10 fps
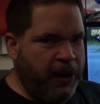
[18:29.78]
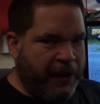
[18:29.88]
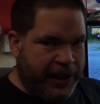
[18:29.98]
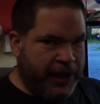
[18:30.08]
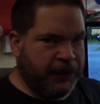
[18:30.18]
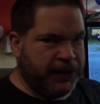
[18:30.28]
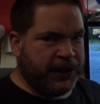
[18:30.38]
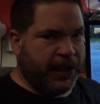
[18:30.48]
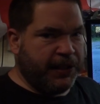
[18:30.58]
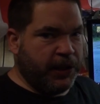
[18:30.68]
I have to
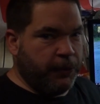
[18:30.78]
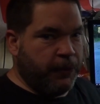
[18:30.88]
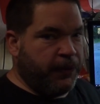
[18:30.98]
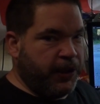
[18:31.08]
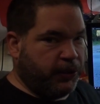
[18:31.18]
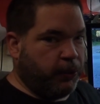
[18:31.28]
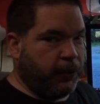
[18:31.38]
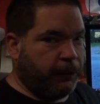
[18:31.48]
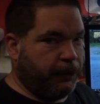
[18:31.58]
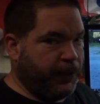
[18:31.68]
say, though, this
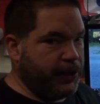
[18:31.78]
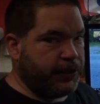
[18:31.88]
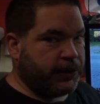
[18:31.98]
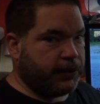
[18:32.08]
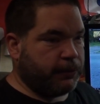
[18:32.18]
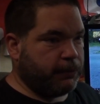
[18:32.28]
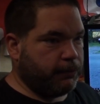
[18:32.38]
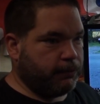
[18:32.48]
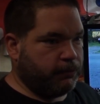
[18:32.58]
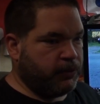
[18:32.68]
one feels
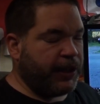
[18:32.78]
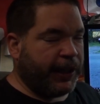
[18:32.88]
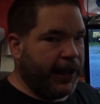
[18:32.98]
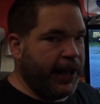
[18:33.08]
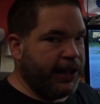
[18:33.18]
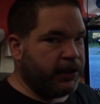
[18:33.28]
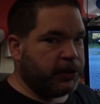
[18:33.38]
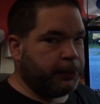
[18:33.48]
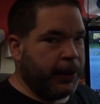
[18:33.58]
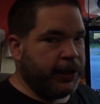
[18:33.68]
like it
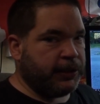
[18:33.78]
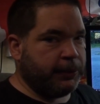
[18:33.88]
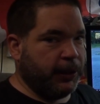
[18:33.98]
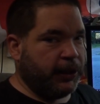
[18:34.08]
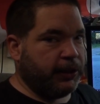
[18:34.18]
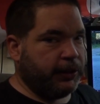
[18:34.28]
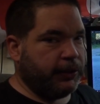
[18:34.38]
handles better to me.